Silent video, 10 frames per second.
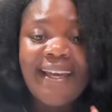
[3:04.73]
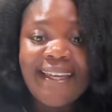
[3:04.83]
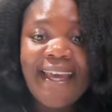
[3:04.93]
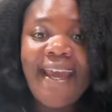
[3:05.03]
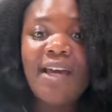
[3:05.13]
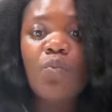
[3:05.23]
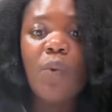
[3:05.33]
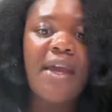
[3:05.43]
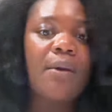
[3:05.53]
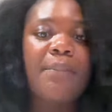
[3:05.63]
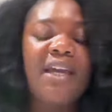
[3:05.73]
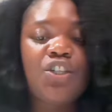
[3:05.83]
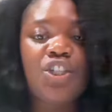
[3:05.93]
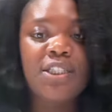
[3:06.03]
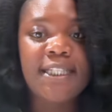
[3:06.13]
can weigh a
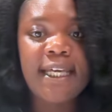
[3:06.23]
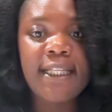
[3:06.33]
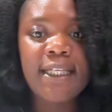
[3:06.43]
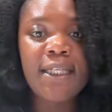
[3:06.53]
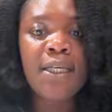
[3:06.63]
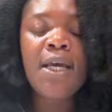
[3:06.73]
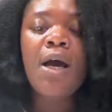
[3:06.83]
patient daily,